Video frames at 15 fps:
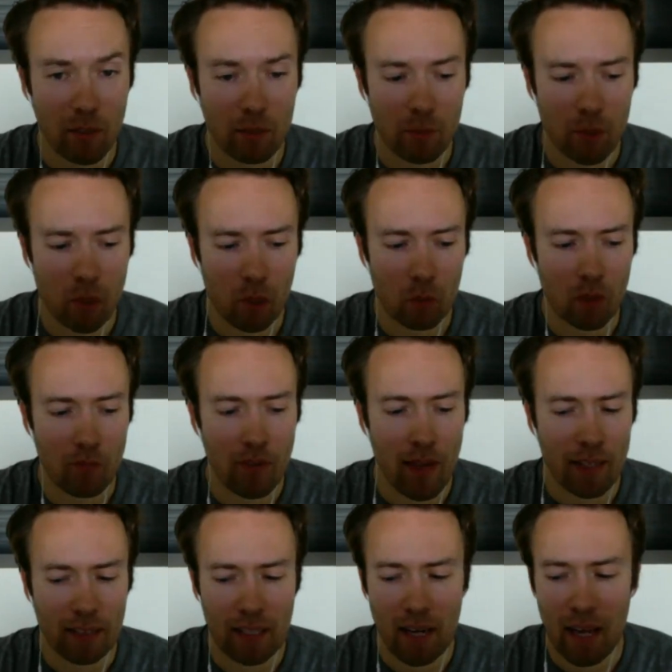So the
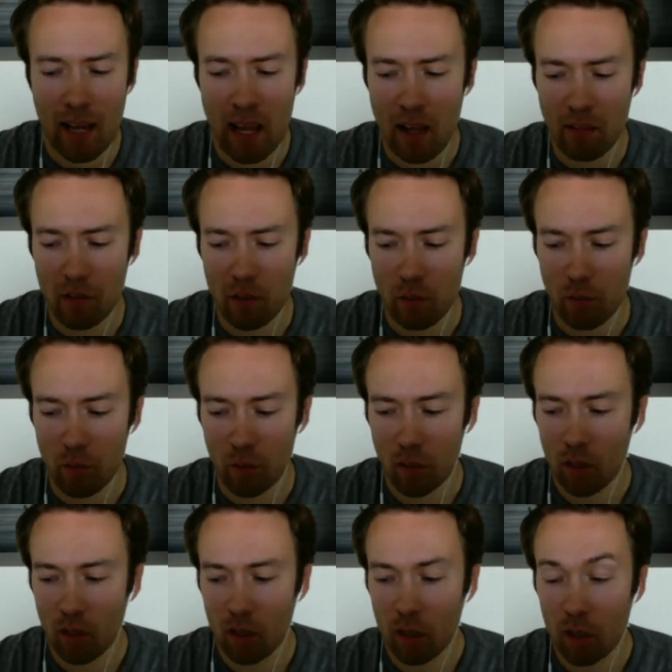fact that I have to
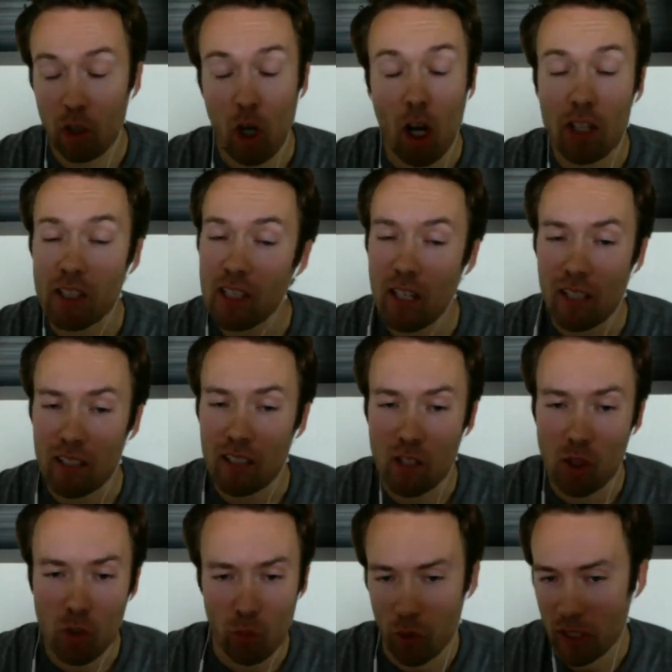
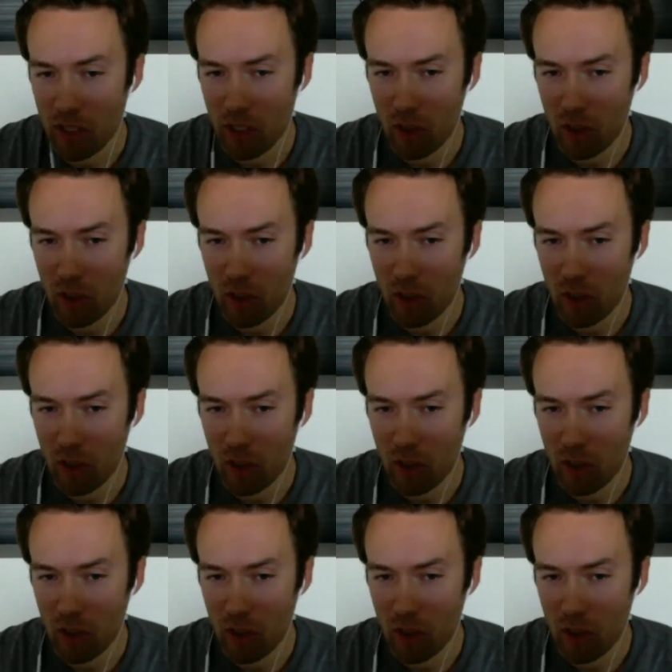context switch